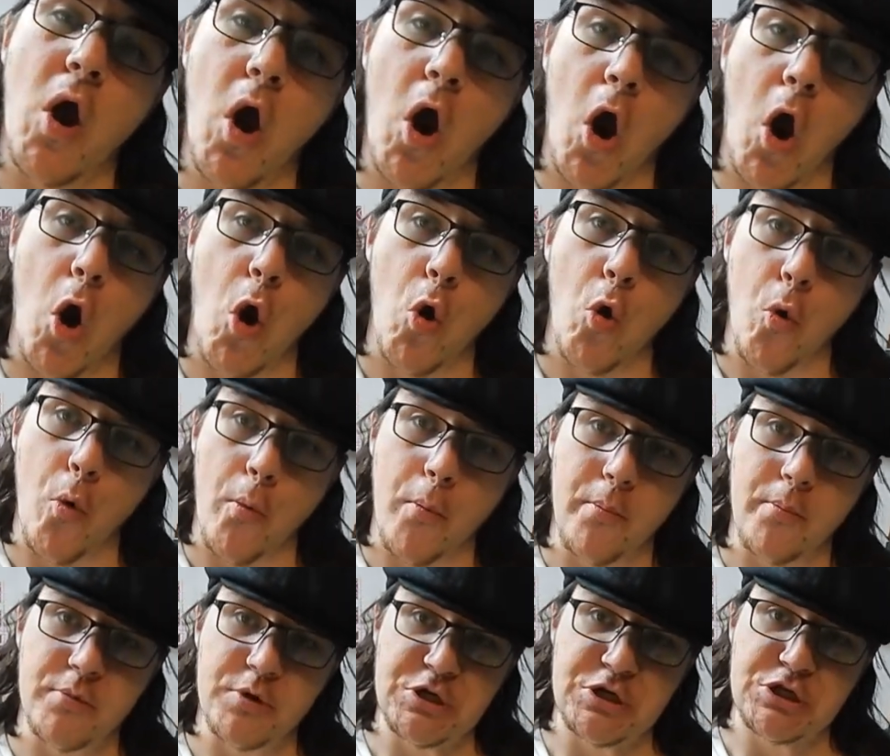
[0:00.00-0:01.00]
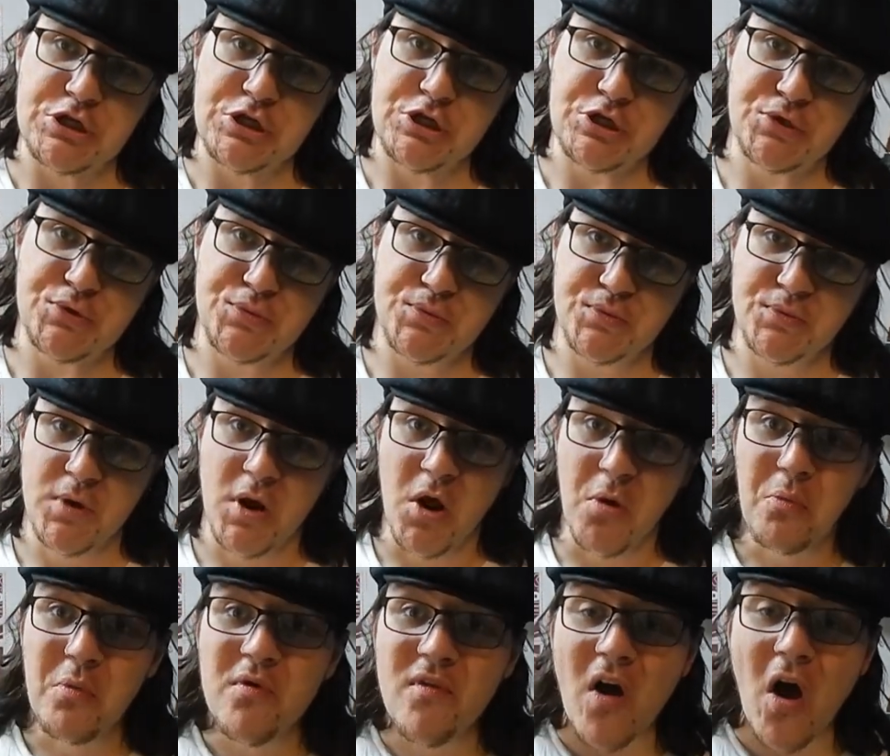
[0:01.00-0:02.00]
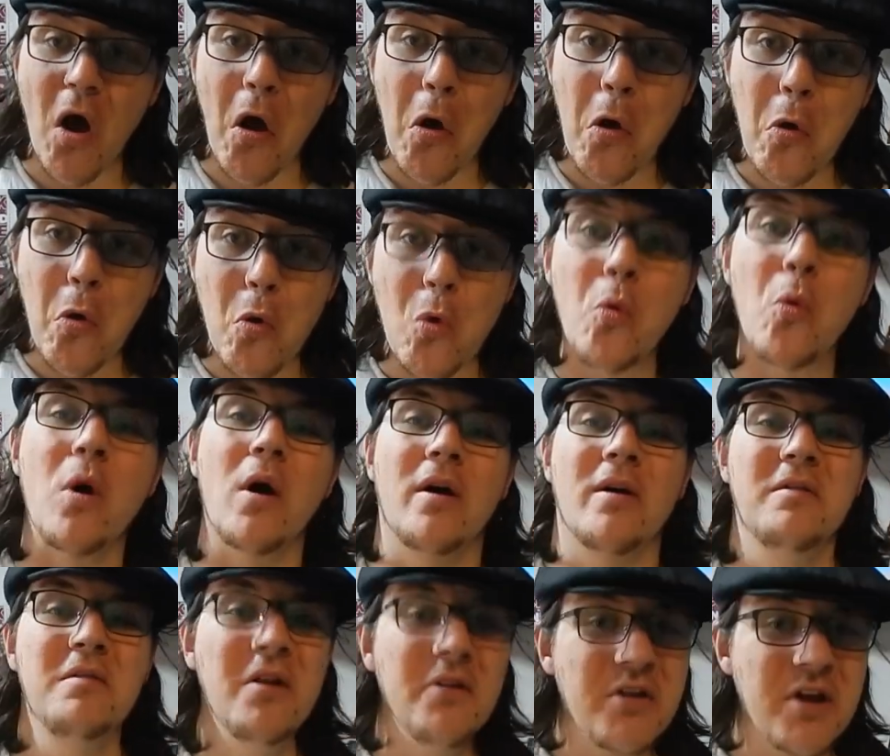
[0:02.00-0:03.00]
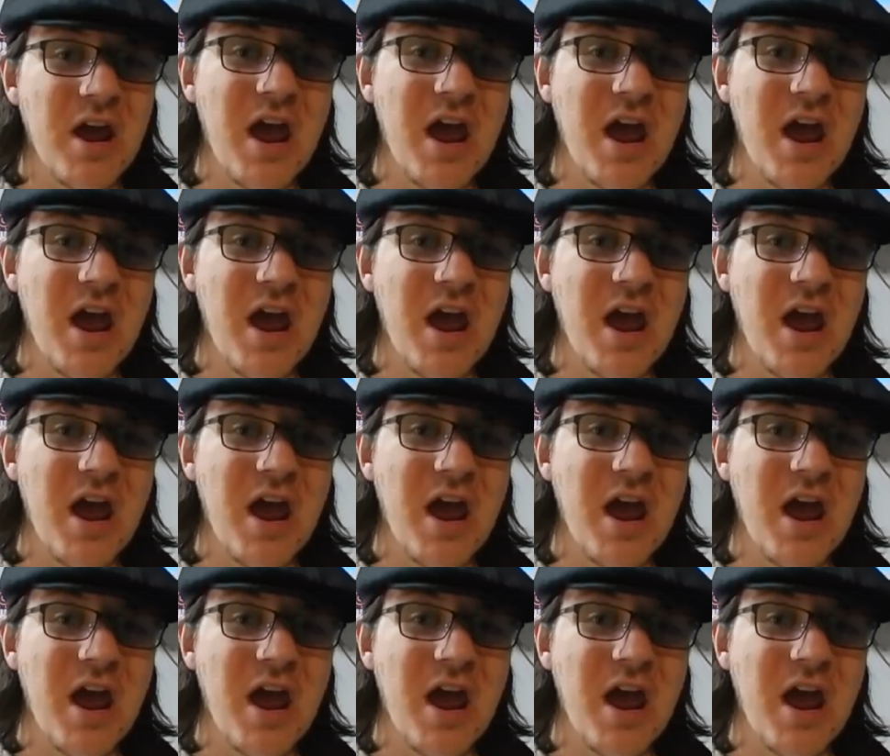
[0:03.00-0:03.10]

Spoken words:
ohms. With an O, not